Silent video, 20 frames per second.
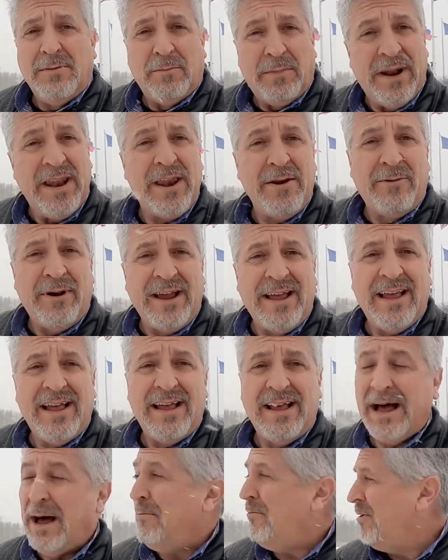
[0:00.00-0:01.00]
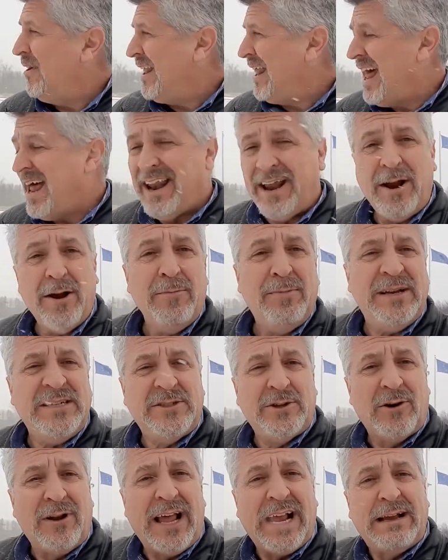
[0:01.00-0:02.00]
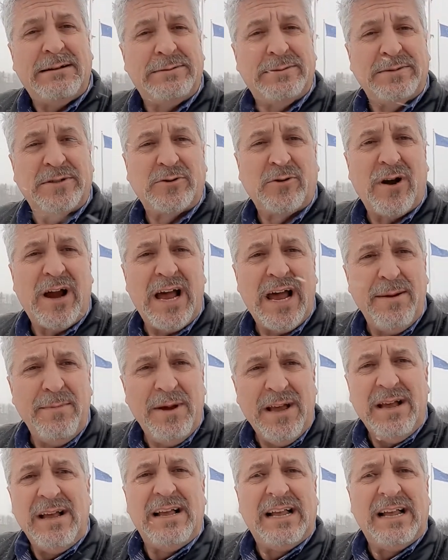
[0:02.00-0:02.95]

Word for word: But anyway, I'm gonna get out of here. Be sure to like and subscribe,